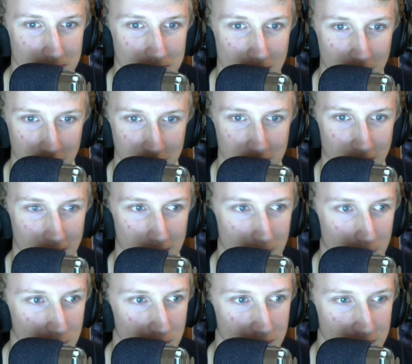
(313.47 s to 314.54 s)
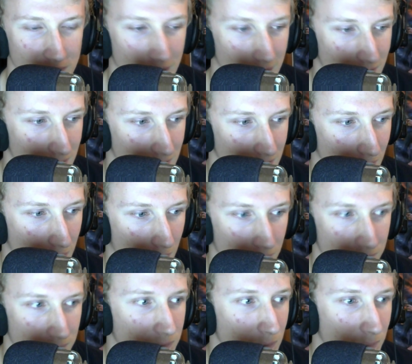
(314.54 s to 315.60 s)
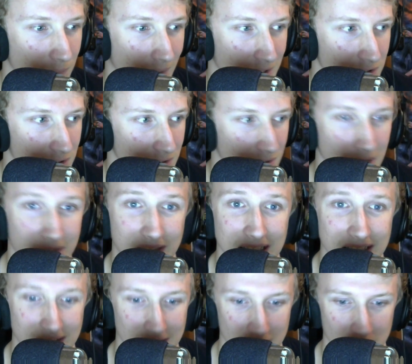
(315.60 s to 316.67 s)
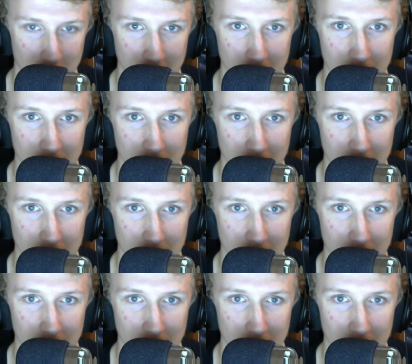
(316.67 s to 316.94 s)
I'd say I wouldn't say you know football manager like addicted to it